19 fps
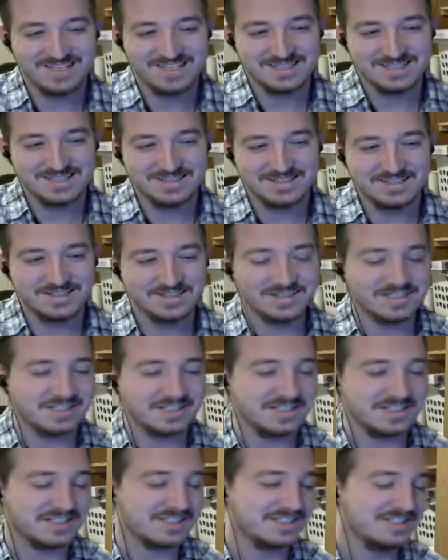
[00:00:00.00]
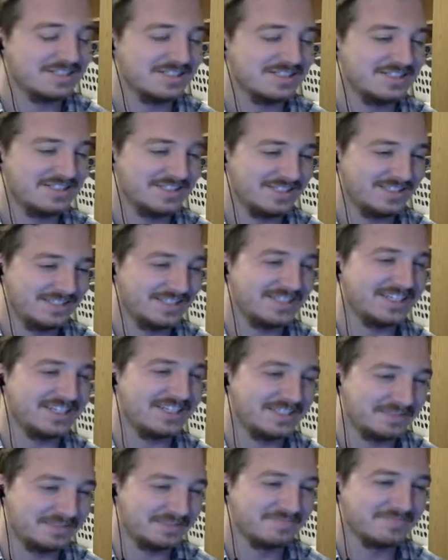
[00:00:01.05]
Ugh,
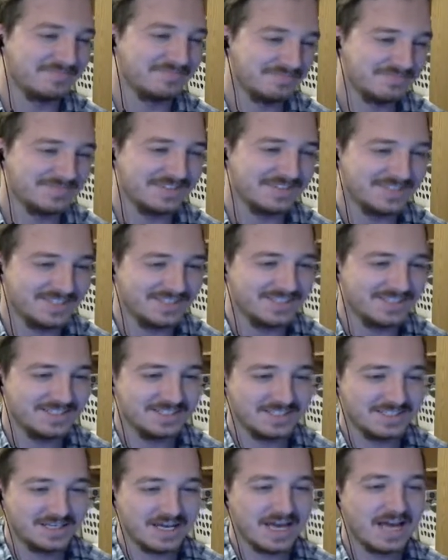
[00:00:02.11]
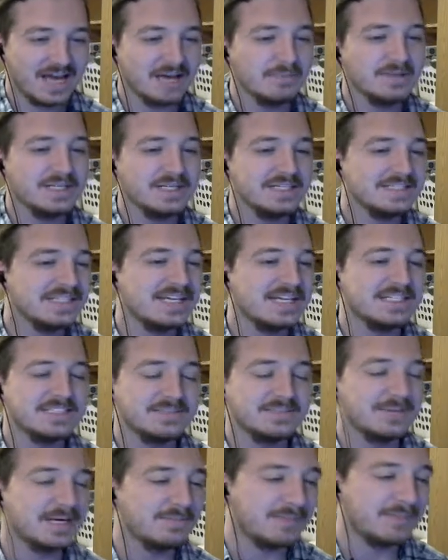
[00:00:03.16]
yeah. I will attend to
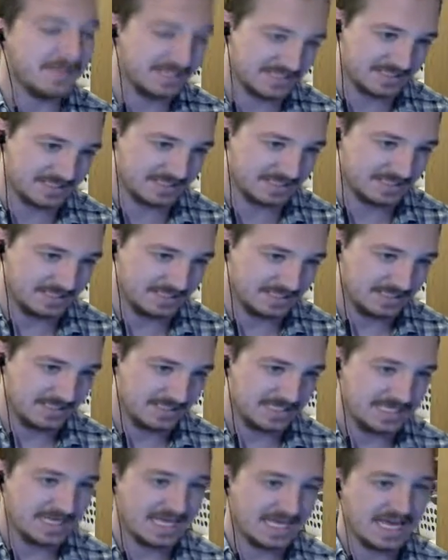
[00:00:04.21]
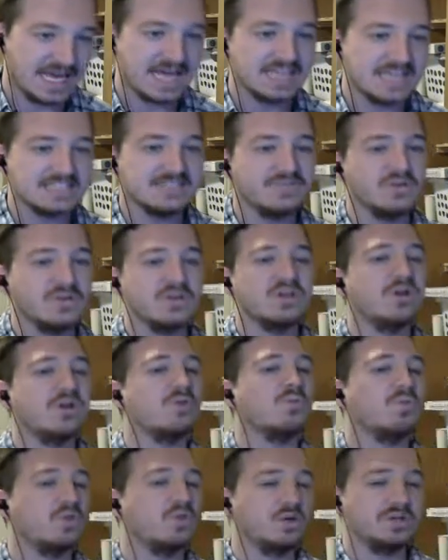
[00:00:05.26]
my puzzles. As for your
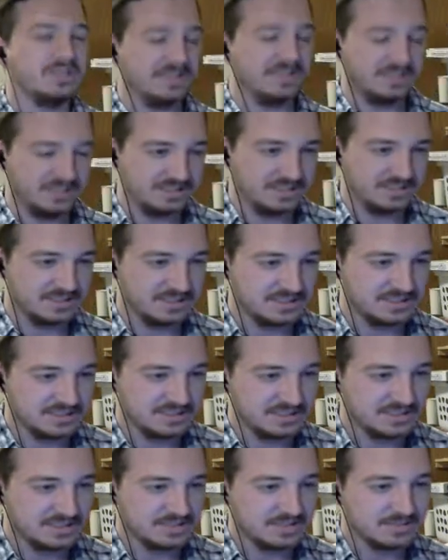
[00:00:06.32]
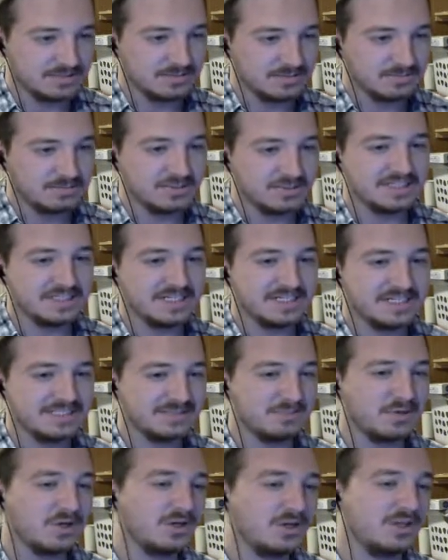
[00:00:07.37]
work, put a little
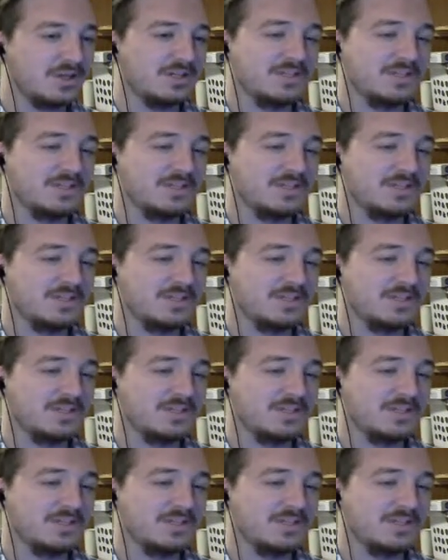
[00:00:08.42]
more.